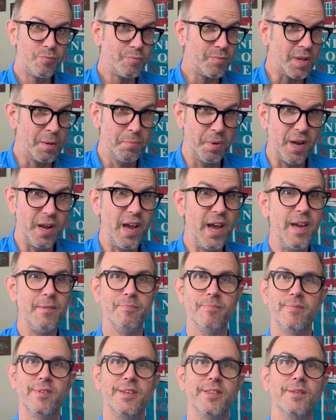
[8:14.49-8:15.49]
But
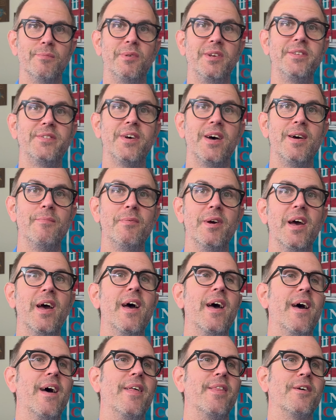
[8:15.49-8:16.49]
hey, in the meantime,
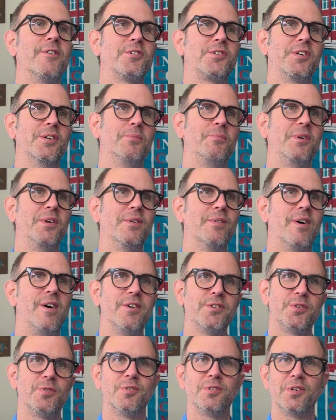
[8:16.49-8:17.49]
there's going to be
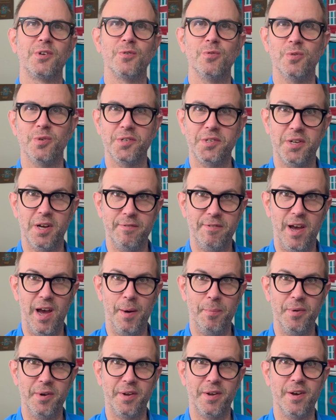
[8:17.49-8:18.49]
all sorts of cool stuff
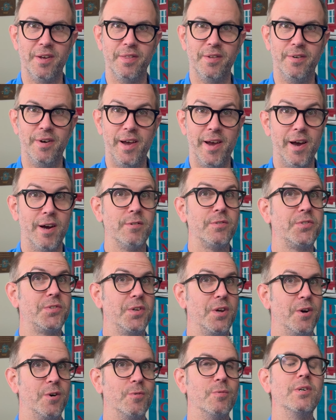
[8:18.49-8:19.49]
happening on the layout.
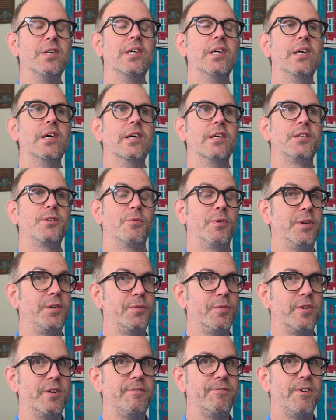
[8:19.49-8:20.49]
So
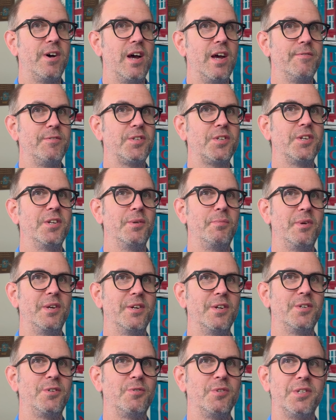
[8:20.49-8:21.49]
2025 is going to be
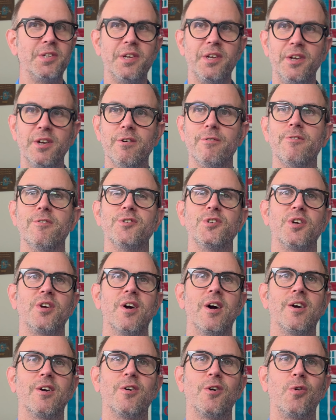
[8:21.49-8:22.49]
an interesting year for
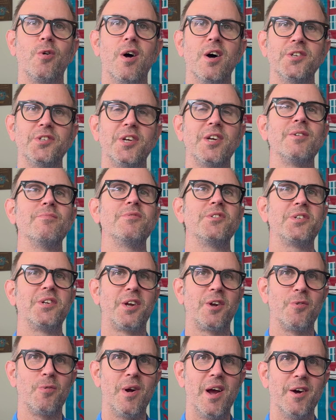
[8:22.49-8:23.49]
Chicago Crossing.
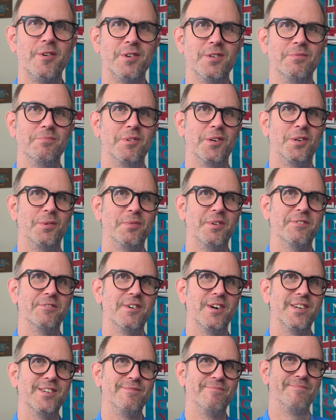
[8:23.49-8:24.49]
Stick around. It'll be
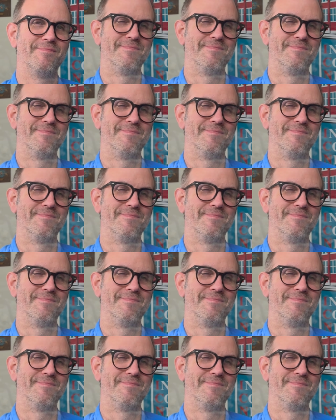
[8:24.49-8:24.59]
fun.